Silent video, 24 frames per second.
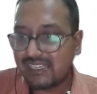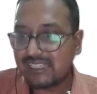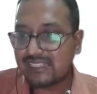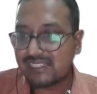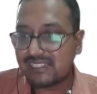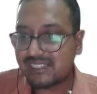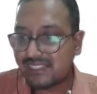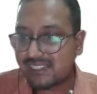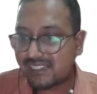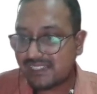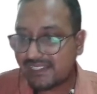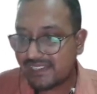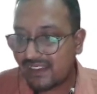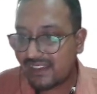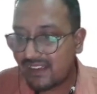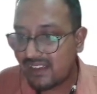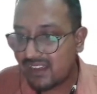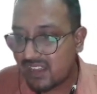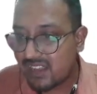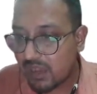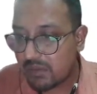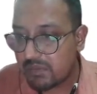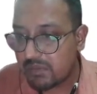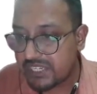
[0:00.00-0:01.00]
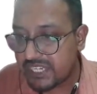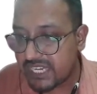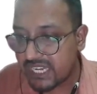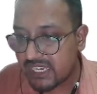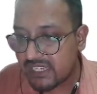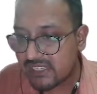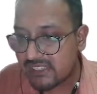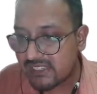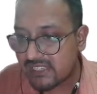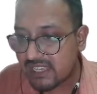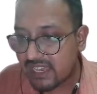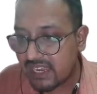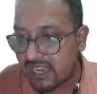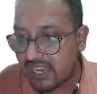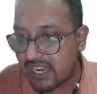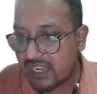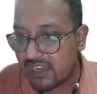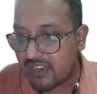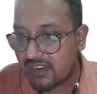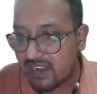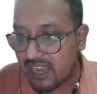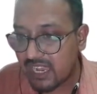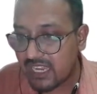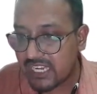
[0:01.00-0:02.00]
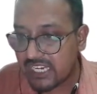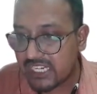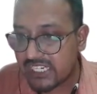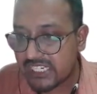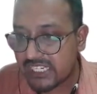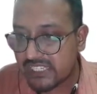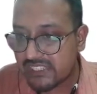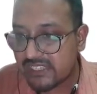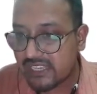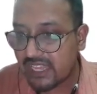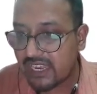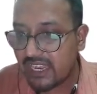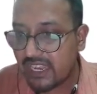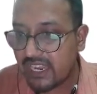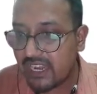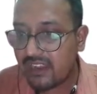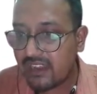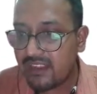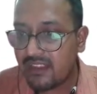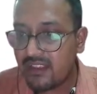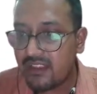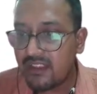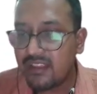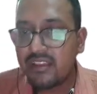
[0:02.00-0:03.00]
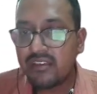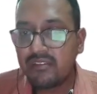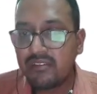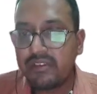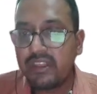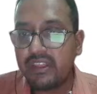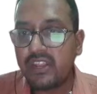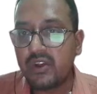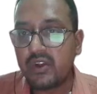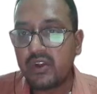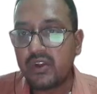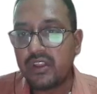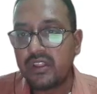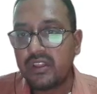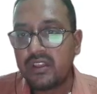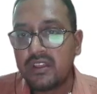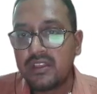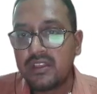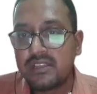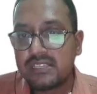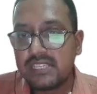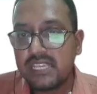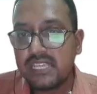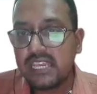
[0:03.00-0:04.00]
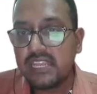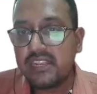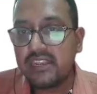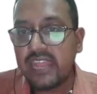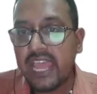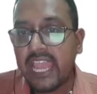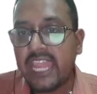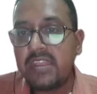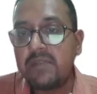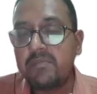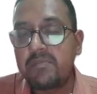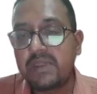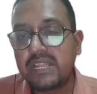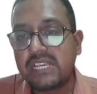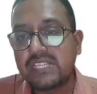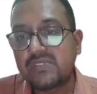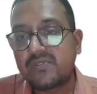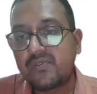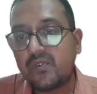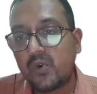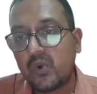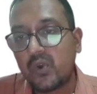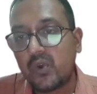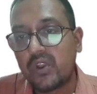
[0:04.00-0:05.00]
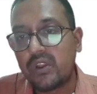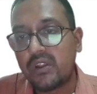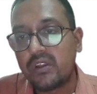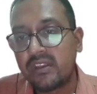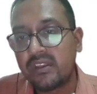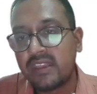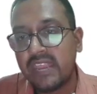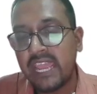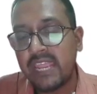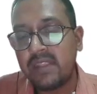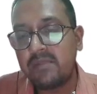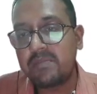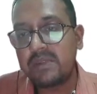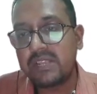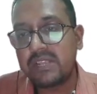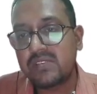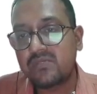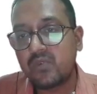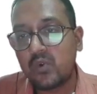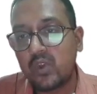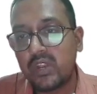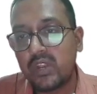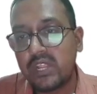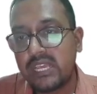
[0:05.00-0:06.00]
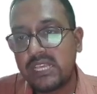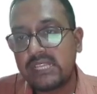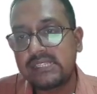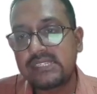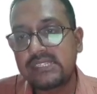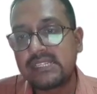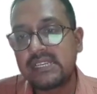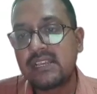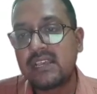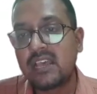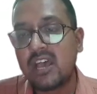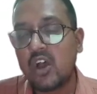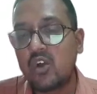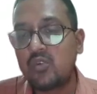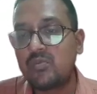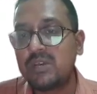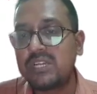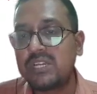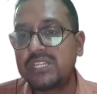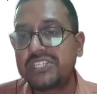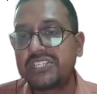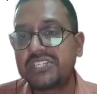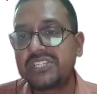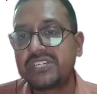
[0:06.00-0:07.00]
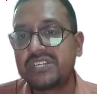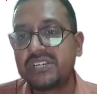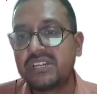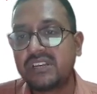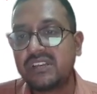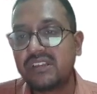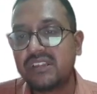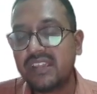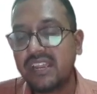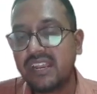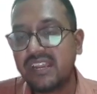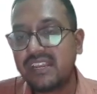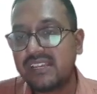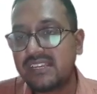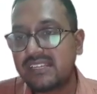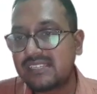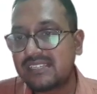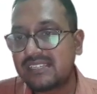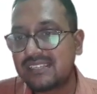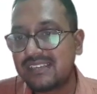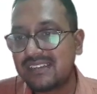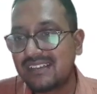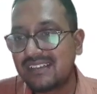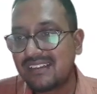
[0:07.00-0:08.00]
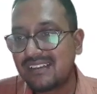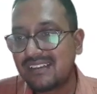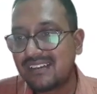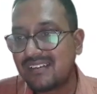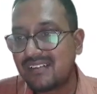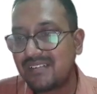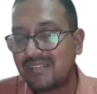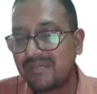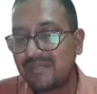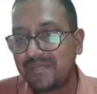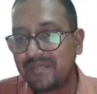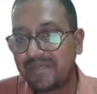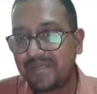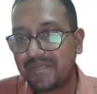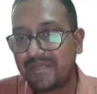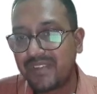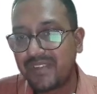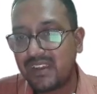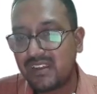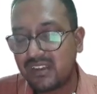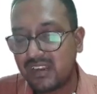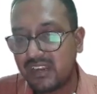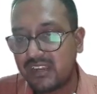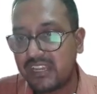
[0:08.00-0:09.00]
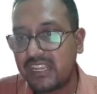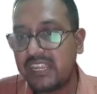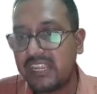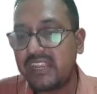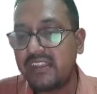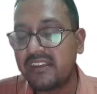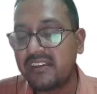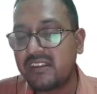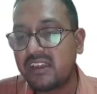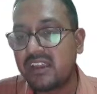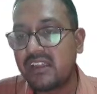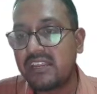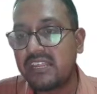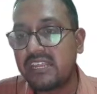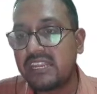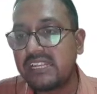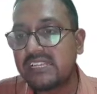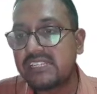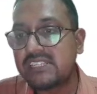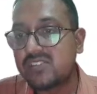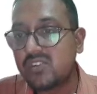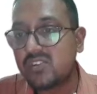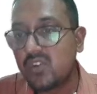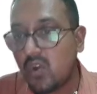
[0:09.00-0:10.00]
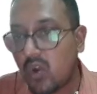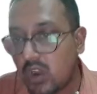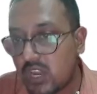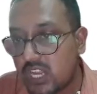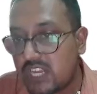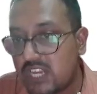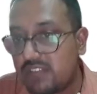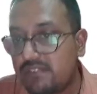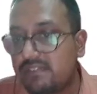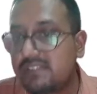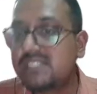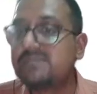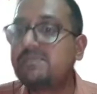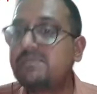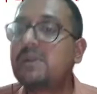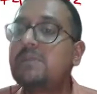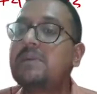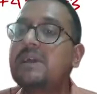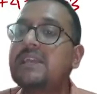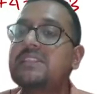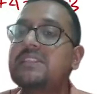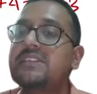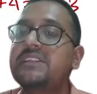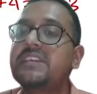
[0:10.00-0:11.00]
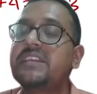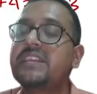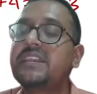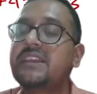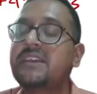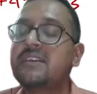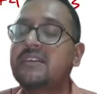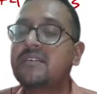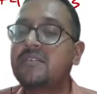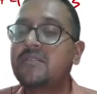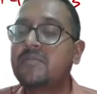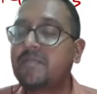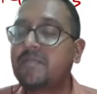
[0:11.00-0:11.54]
Yes. Abhishek is correct. Rakesh is correct. Very good. See, 9 plus 4. 9 plus 4 is how much? It is 13. 13 is not divisible by 3.